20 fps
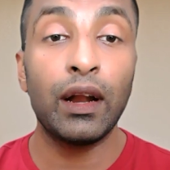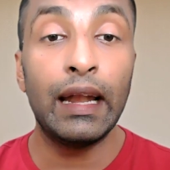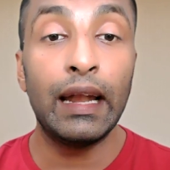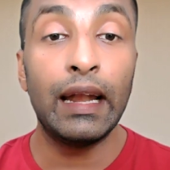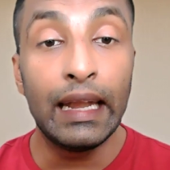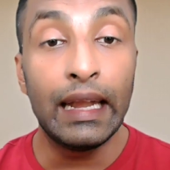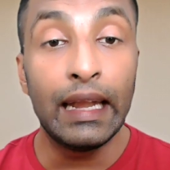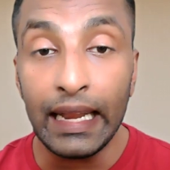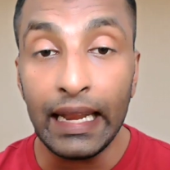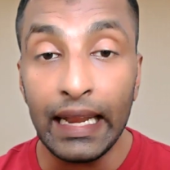
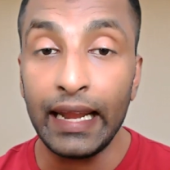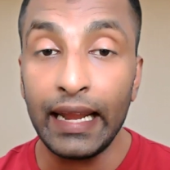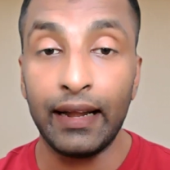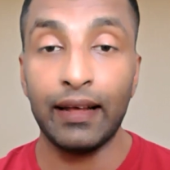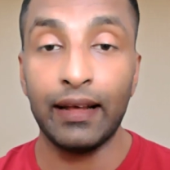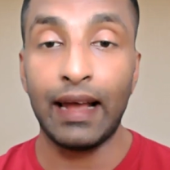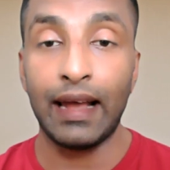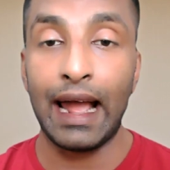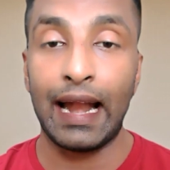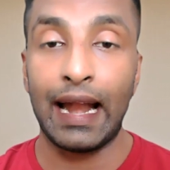
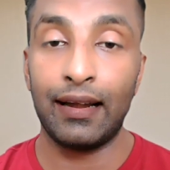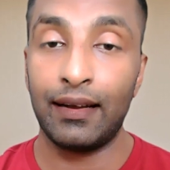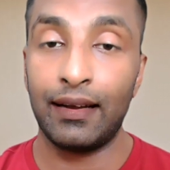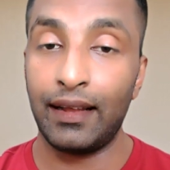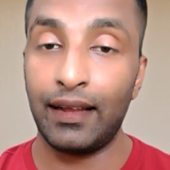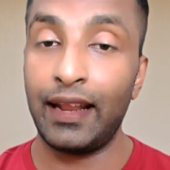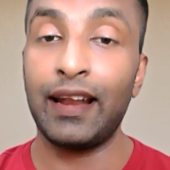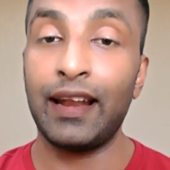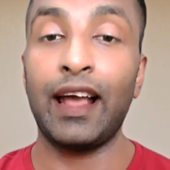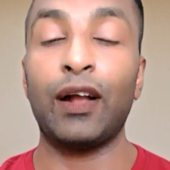need and
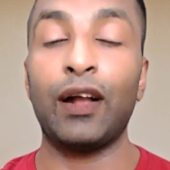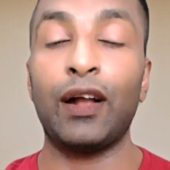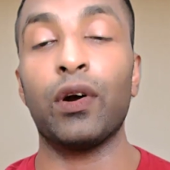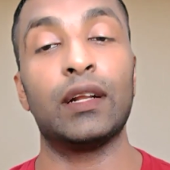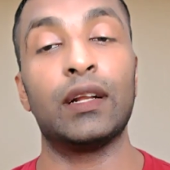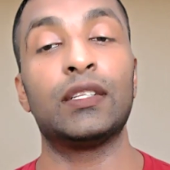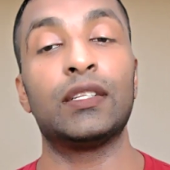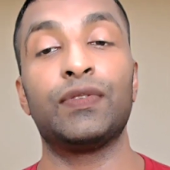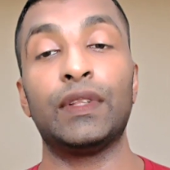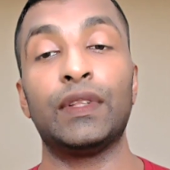in
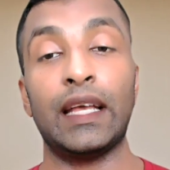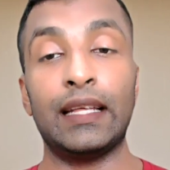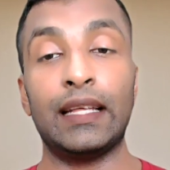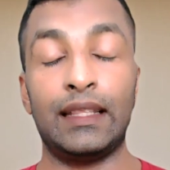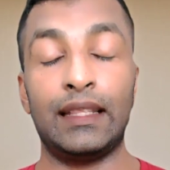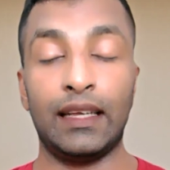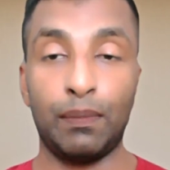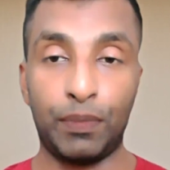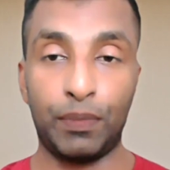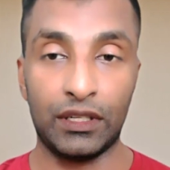accordance with
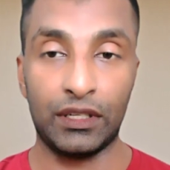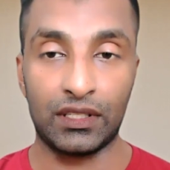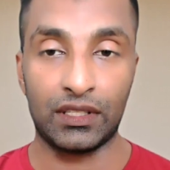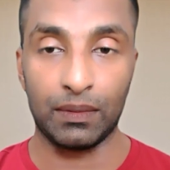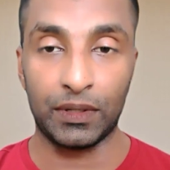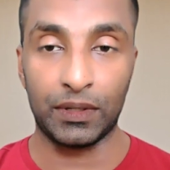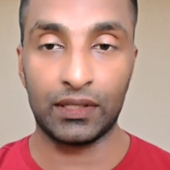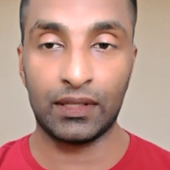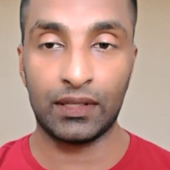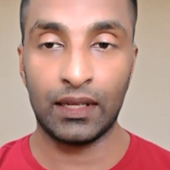ethical
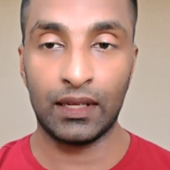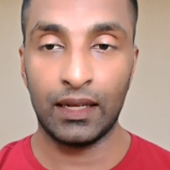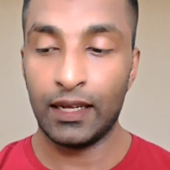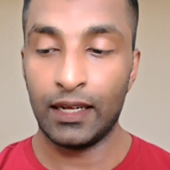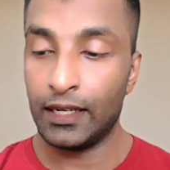principles.